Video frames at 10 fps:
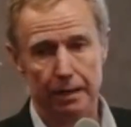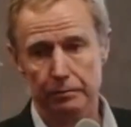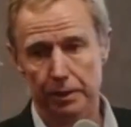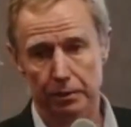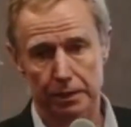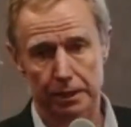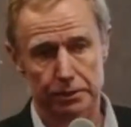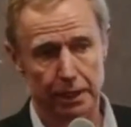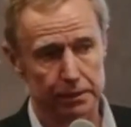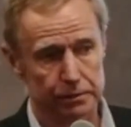we look at
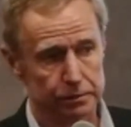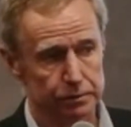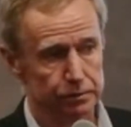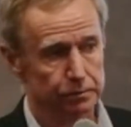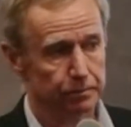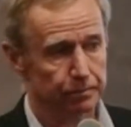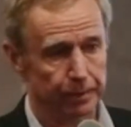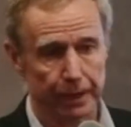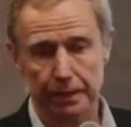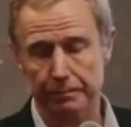trying to
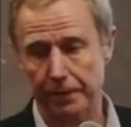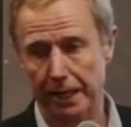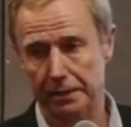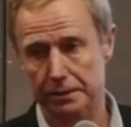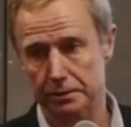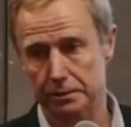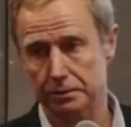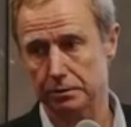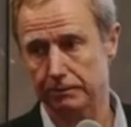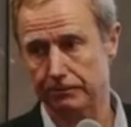bring practice to
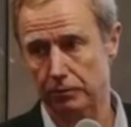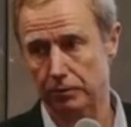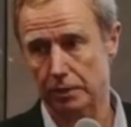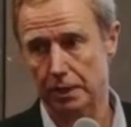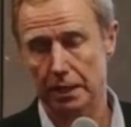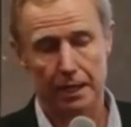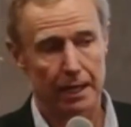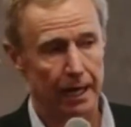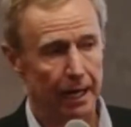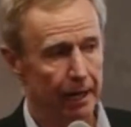the fore,
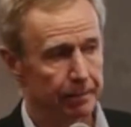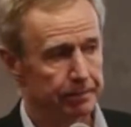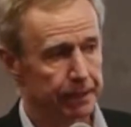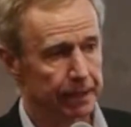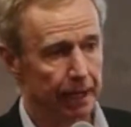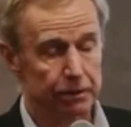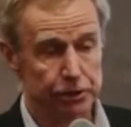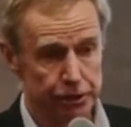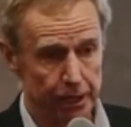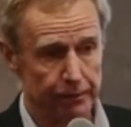encourage
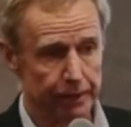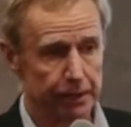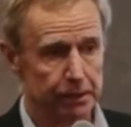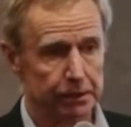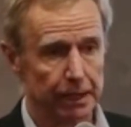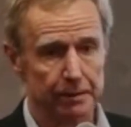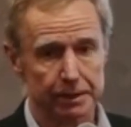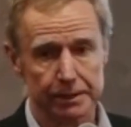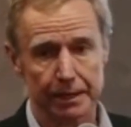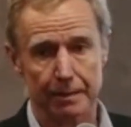sharing,
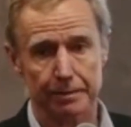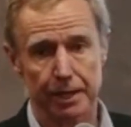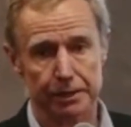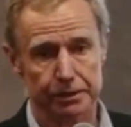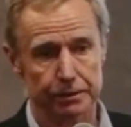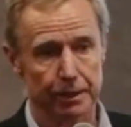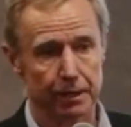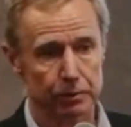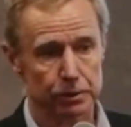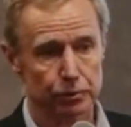encourage collaboration
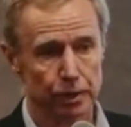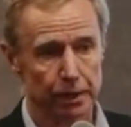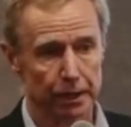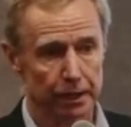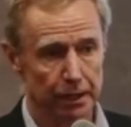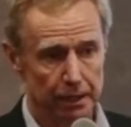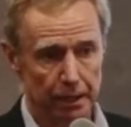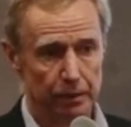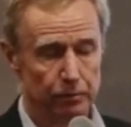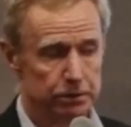around what's working
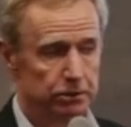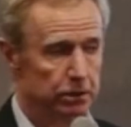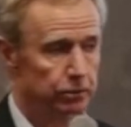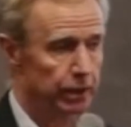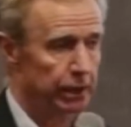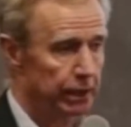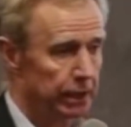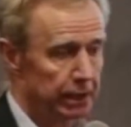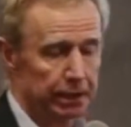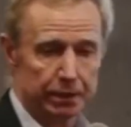and what's not working.
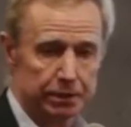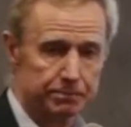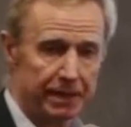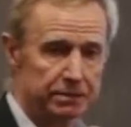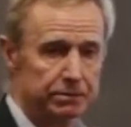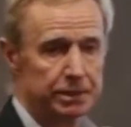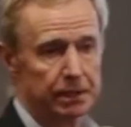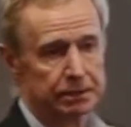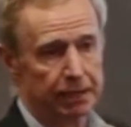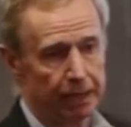In the space of
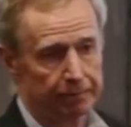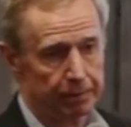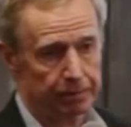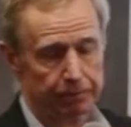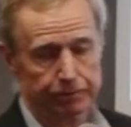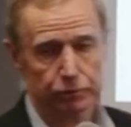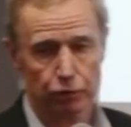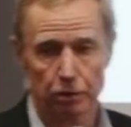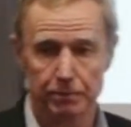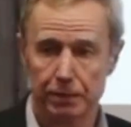CSI, people often
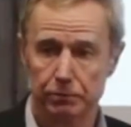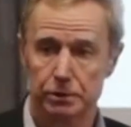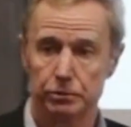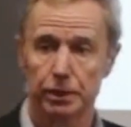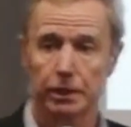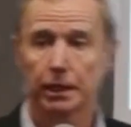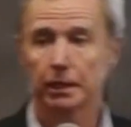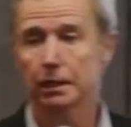talk about what's working.